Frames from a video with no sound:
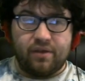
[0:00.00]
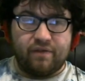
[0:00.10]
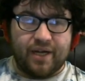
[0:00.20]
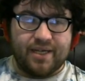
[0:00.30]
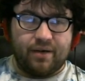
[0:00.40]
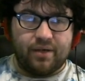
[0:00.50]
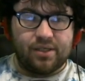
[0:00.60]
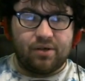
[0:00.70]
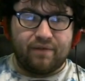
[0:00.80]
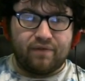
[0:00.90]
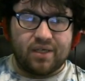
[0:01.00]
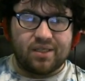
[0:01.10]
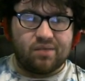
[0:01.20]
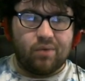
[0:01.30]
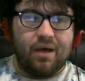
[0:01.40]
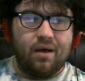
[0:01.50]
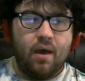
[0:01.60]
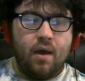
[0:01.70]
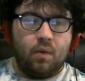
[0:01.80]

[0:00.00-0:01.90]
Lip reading: The vitality is great for us as well.